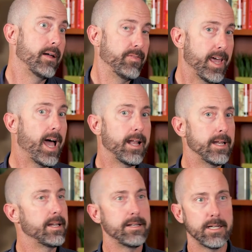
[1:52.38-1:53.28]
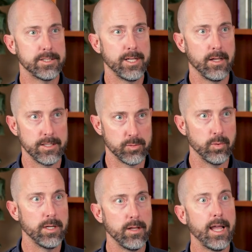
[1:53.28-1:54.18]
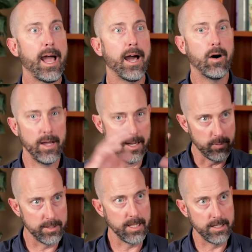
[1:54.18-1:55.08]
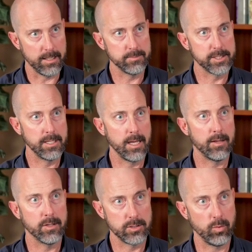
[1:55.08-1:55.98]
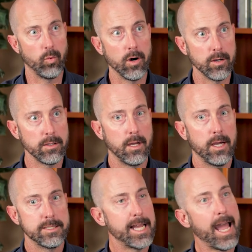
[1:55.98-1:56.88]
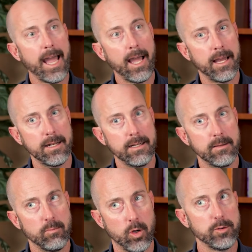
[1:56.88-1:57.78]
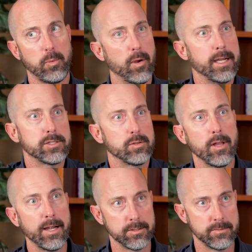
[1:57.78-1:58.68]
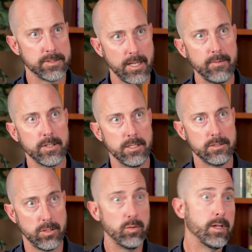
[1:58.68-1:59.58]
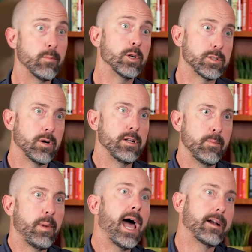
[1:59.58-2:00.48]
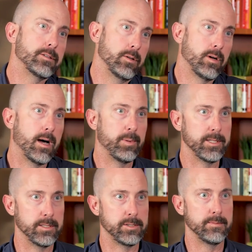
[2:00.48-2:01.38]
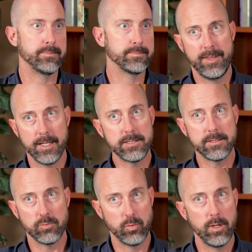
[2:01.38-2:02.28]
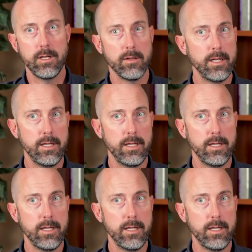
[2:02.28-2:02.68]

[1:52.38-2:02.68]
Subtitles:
That, in a nutshell, is really how everything comes together to work to add multiple extra layers of safety to them returning back to competition. This really